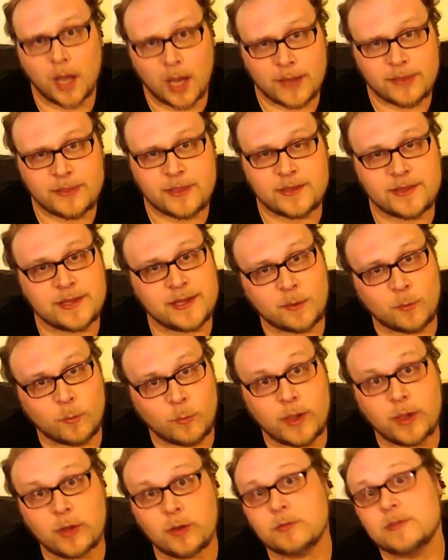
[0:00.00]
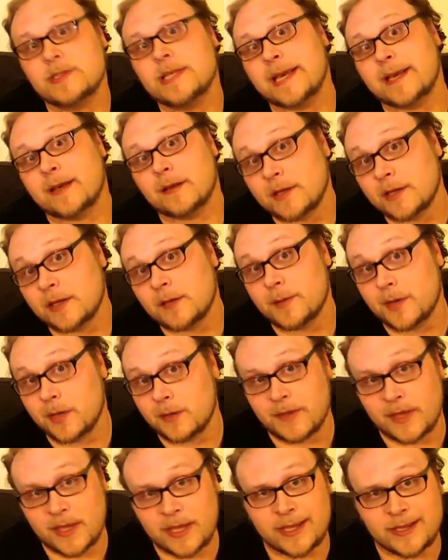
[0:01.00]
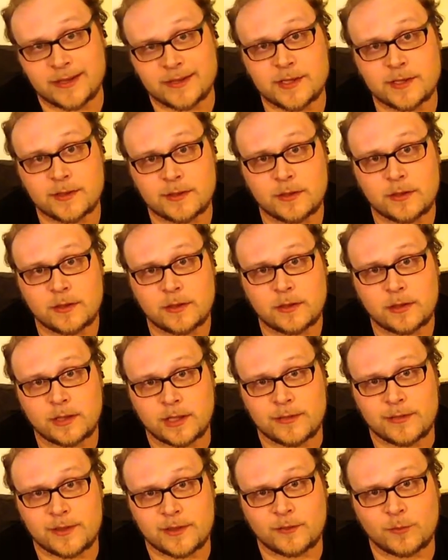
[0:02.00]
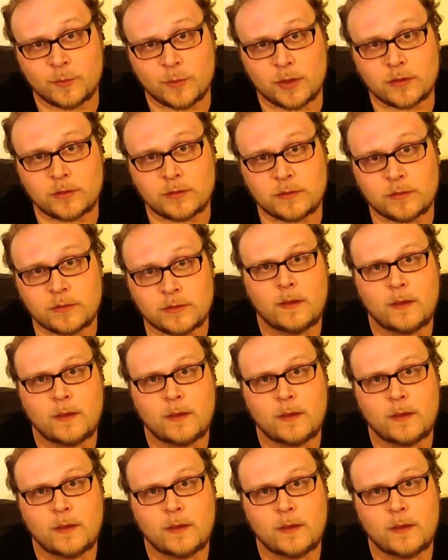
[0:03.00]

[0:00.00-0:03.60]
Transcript: I think that it will take a little bit of a hit in this one.